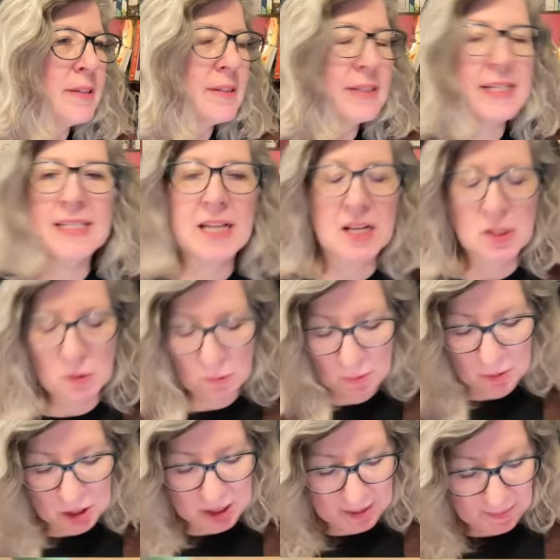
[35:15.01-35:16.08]
Let's not do it one more
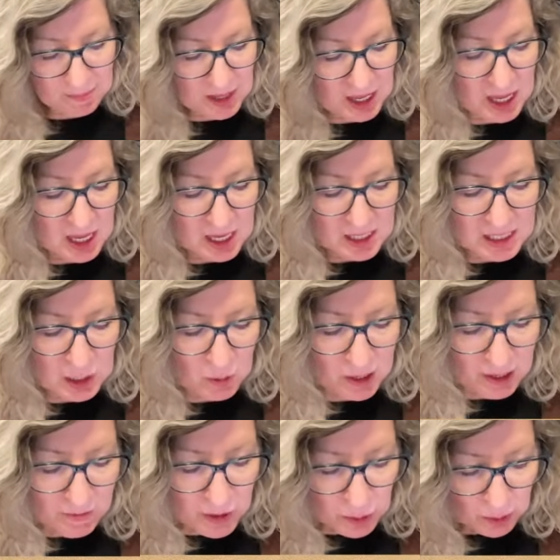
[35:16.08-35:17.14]
time. So
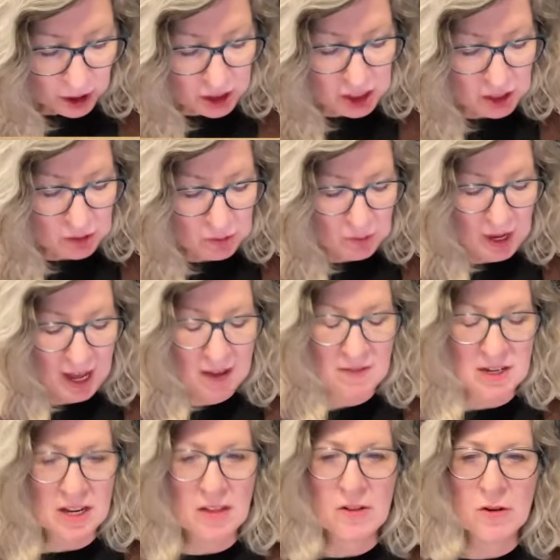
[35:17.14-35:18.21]
if you were to have
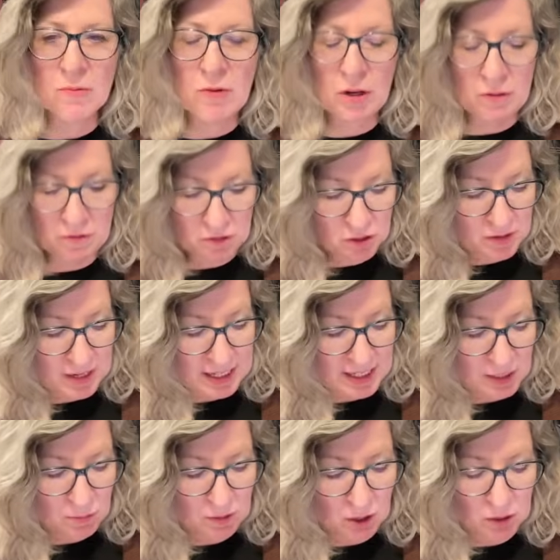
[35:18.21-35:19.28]
another row of trees, you
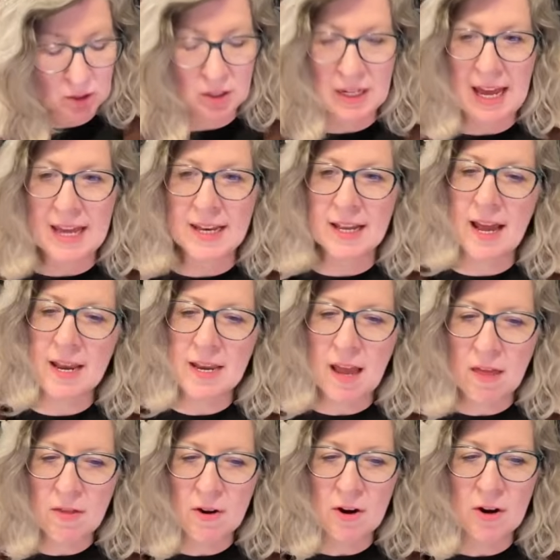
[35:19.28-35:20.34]
would go to yet
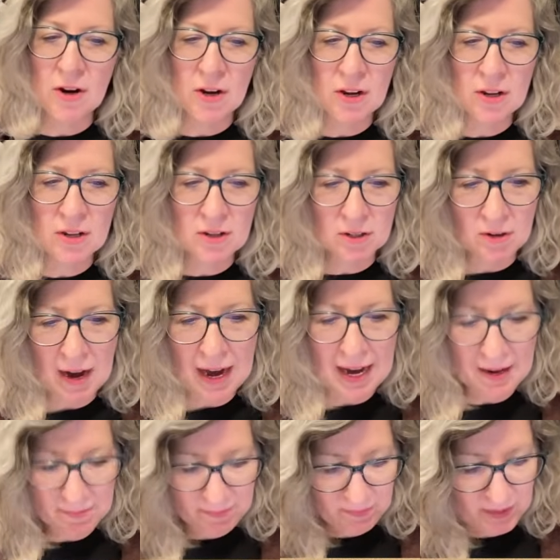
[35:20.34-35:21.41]
another gray
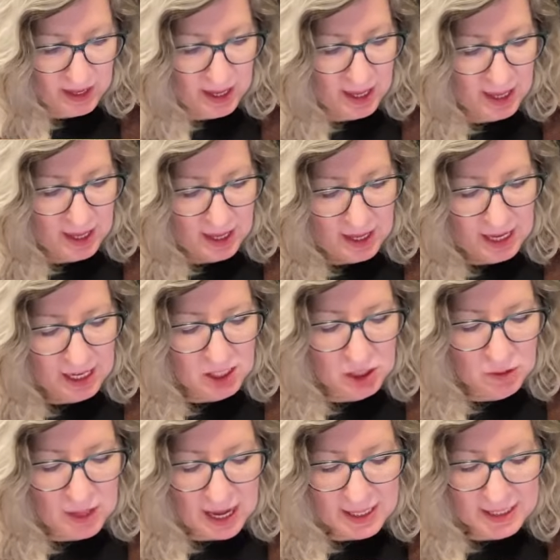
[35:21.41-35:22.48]
and do
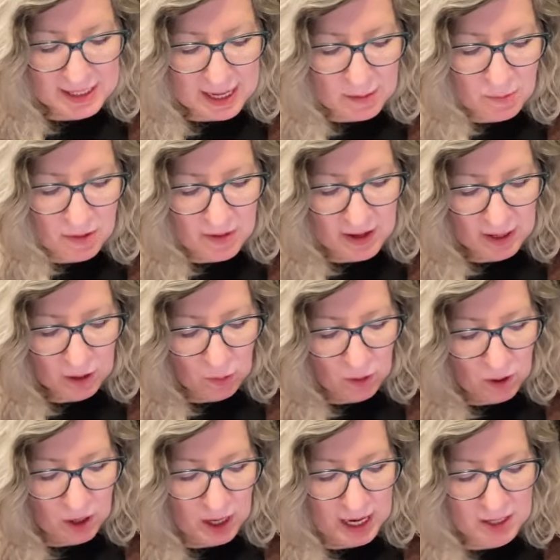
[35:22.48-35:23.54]
that same thing. Go
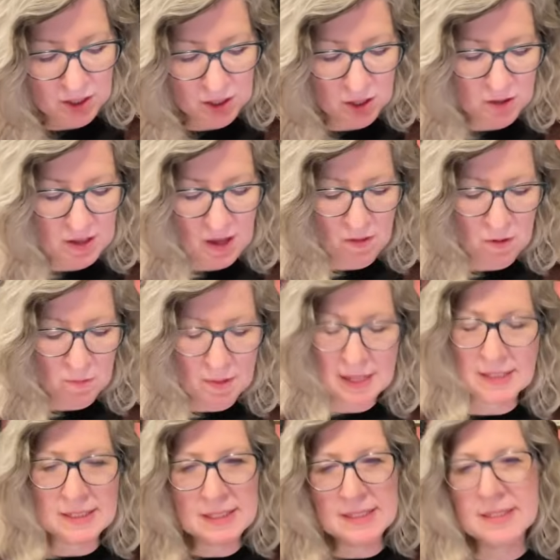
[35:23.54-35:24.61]
under the other
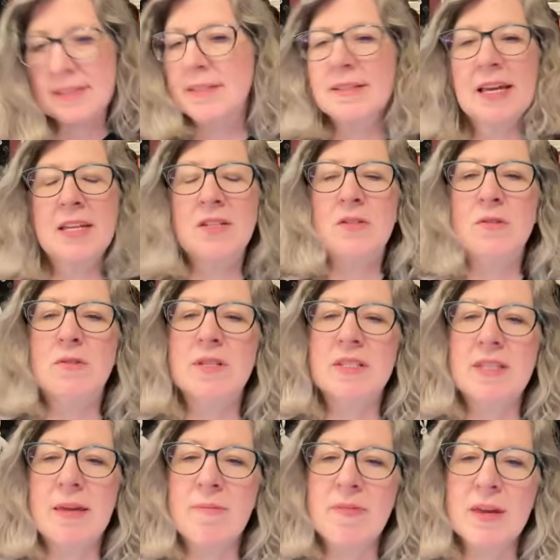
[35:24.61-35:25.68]
ones and do the
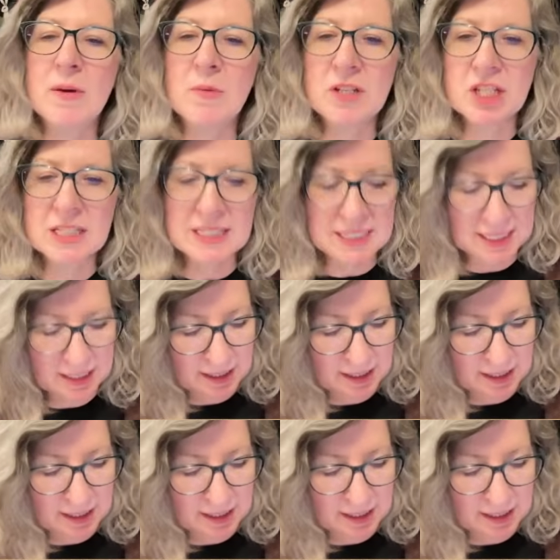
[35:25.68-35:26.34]
same thing we just did.